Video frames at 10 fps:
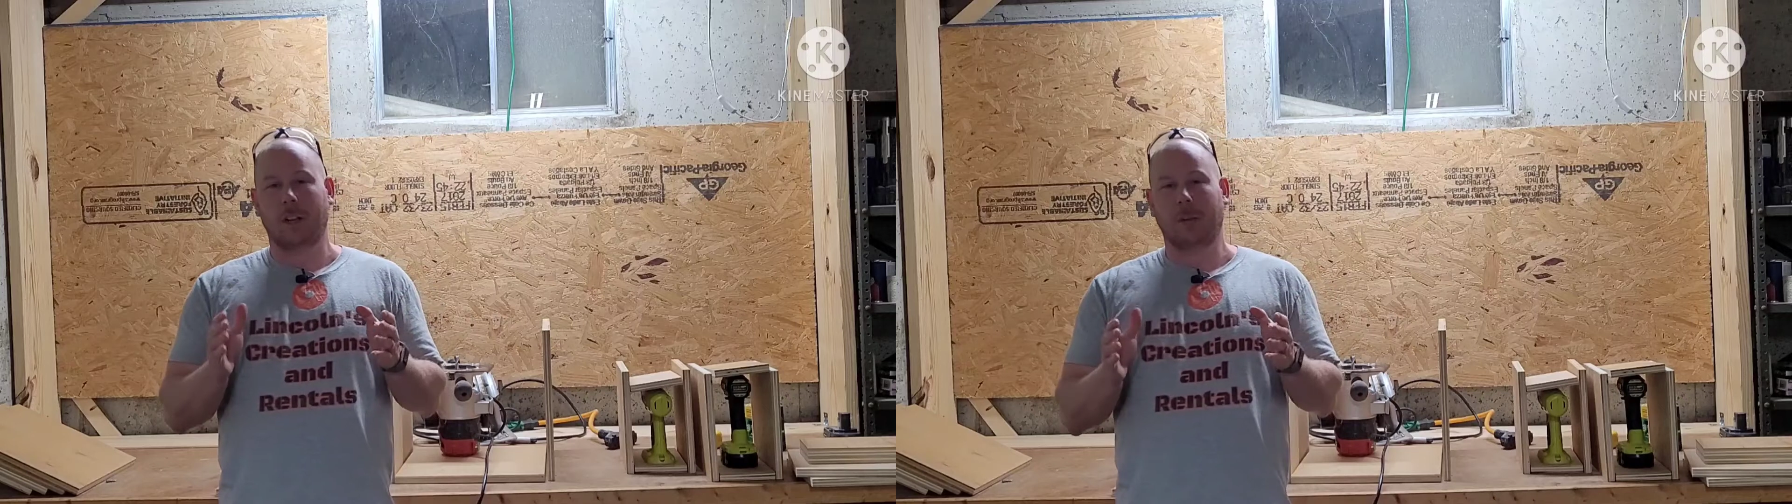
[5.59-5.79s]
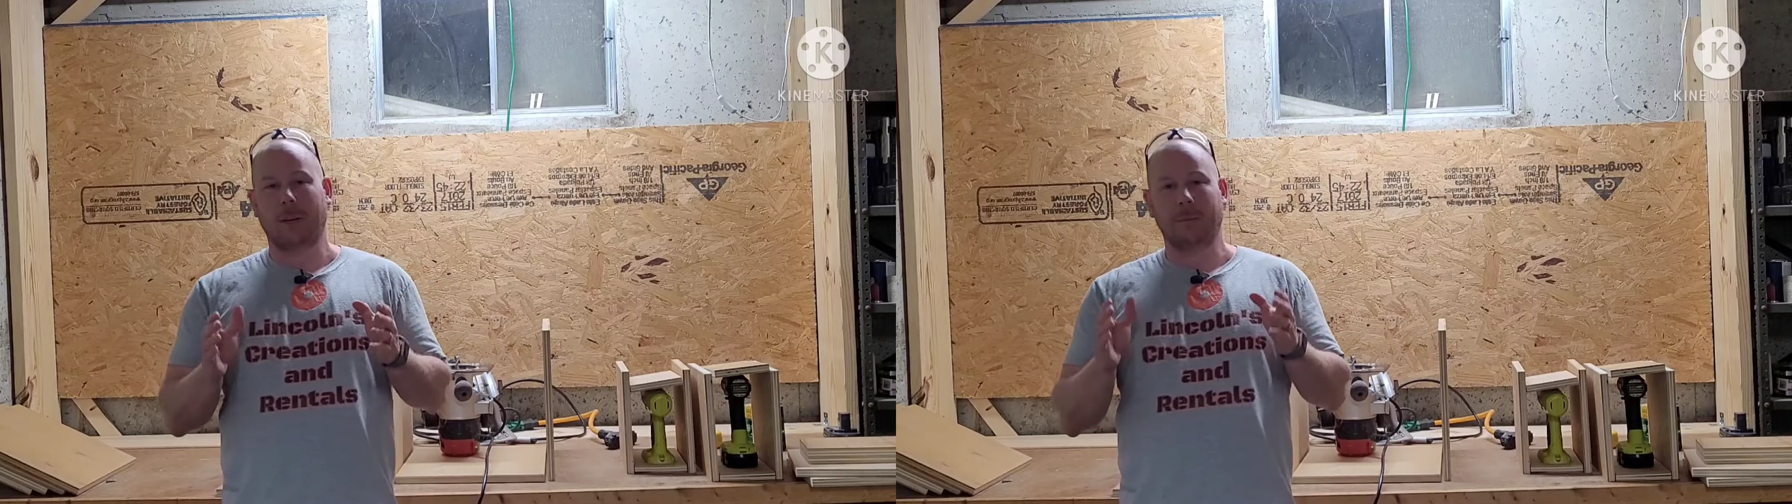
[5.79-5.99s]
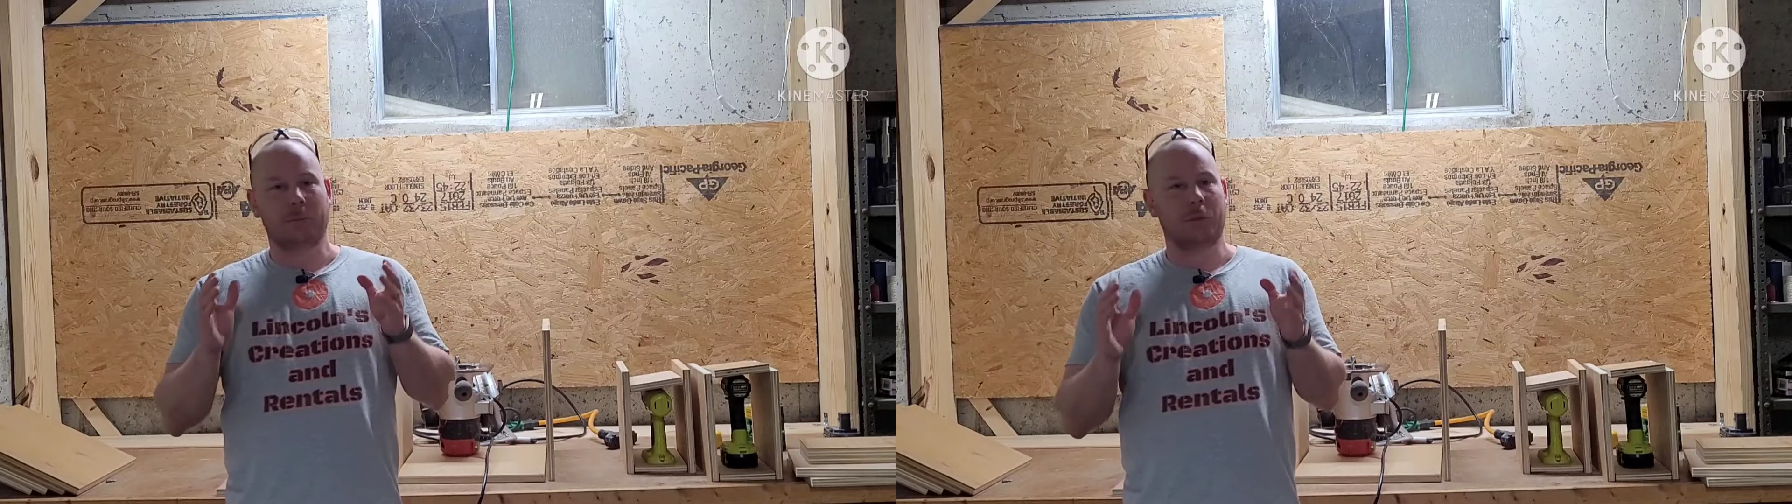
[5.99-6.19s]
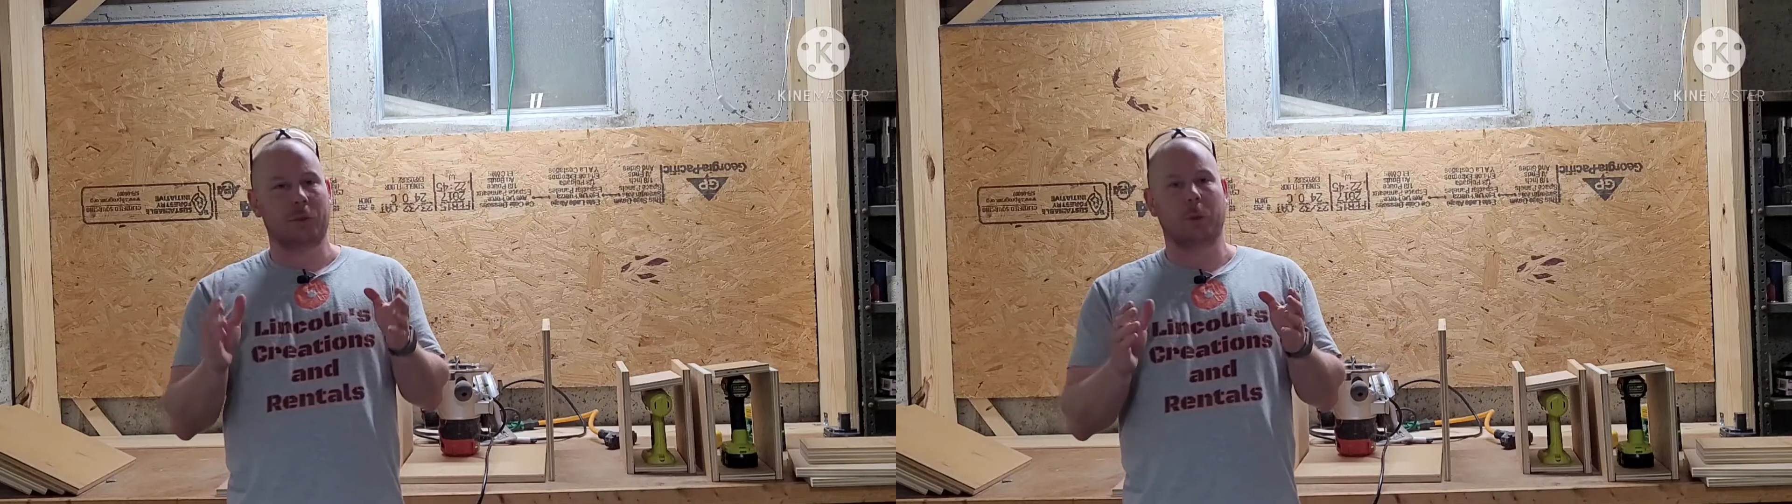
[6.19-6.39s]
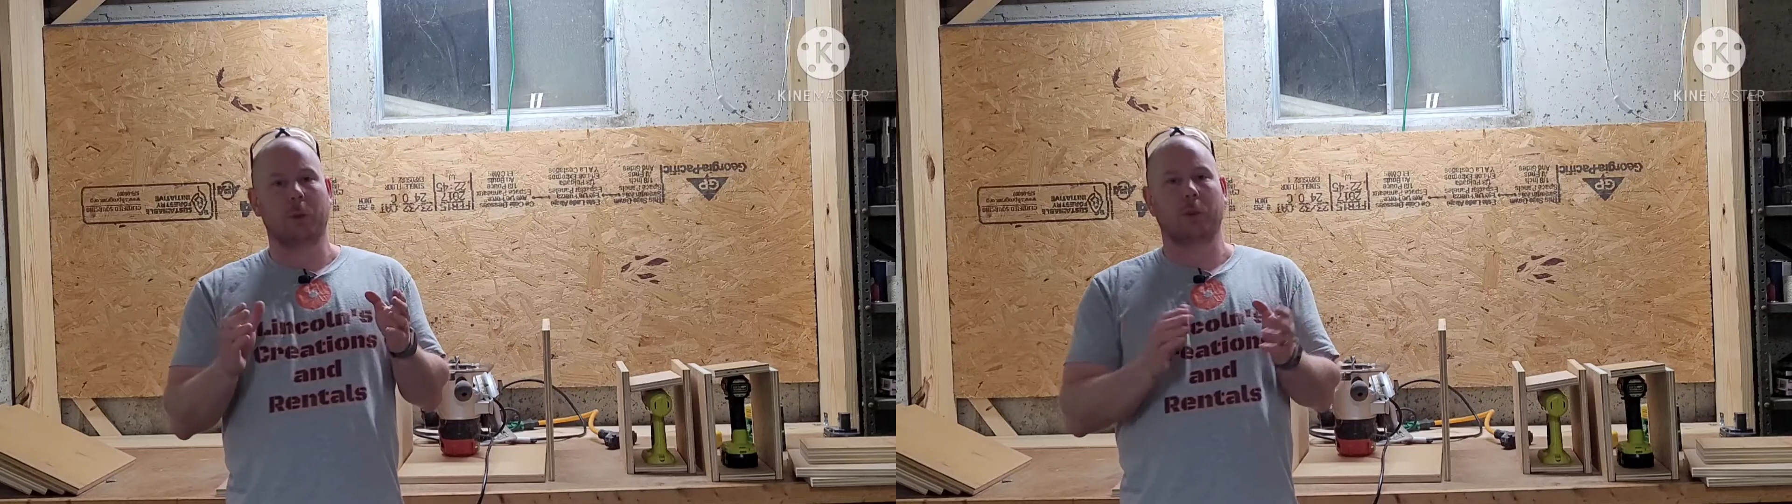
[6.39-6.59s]
about
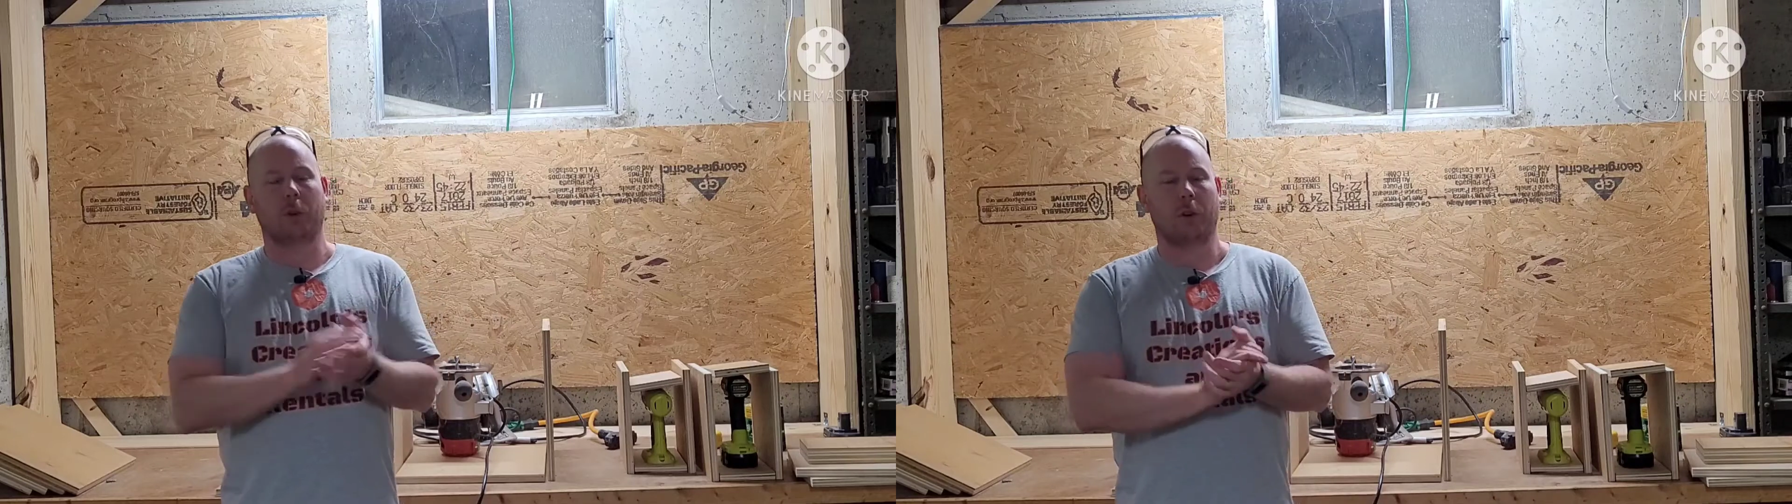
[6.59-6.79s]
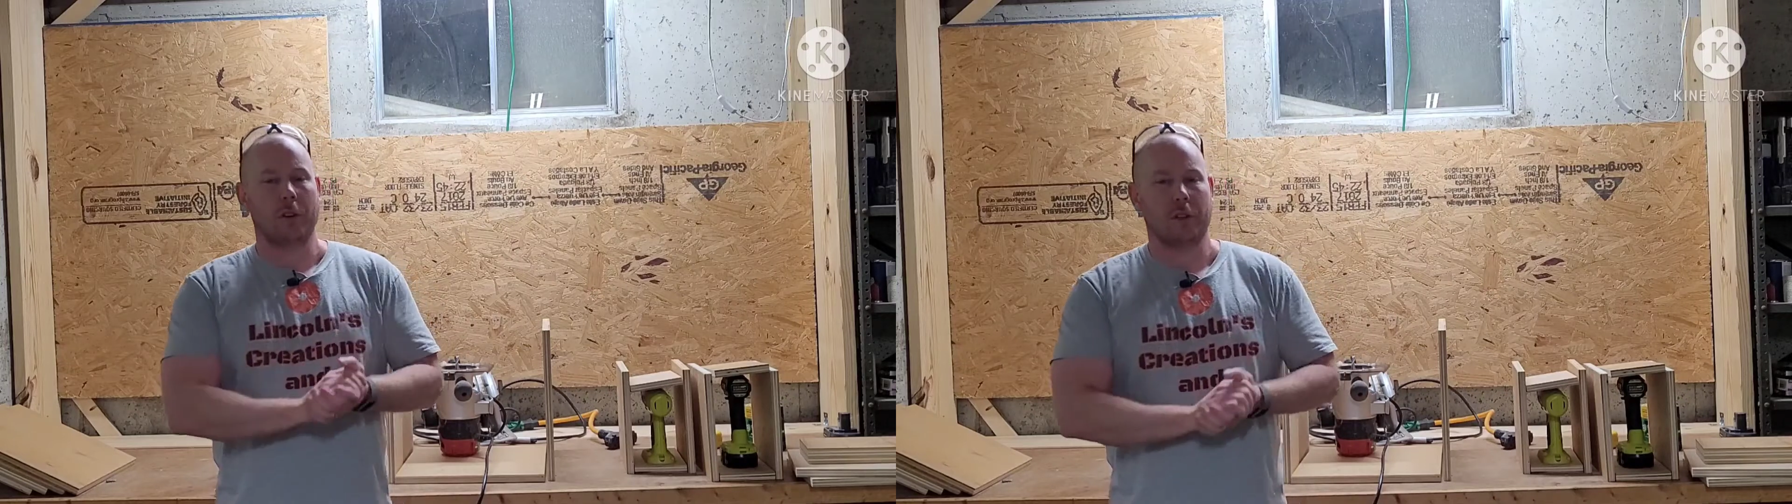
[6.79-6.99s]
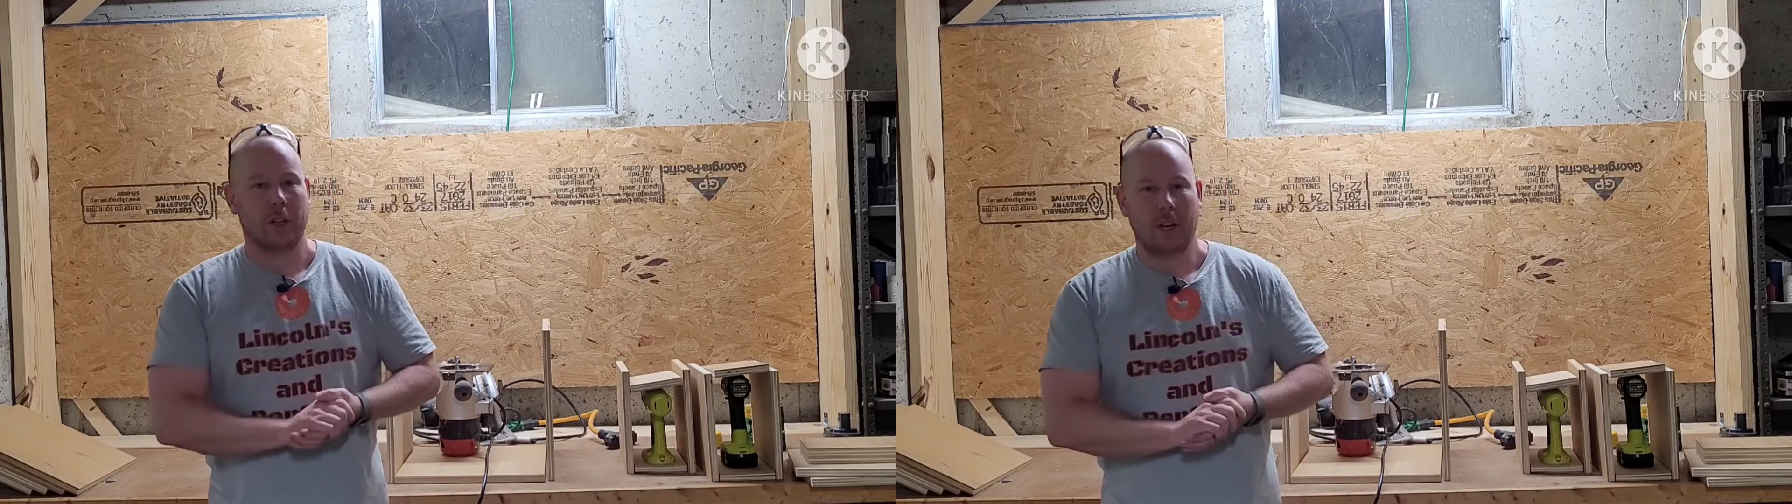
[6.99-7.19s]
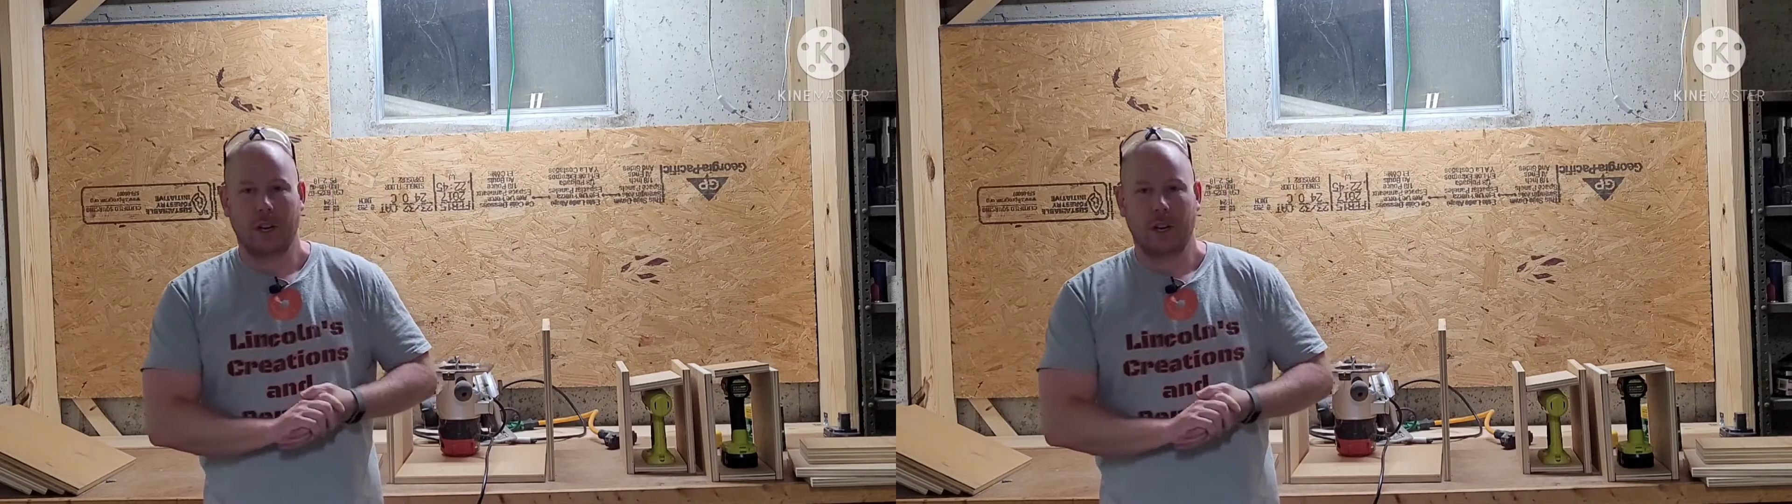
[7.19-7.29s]
tool storage.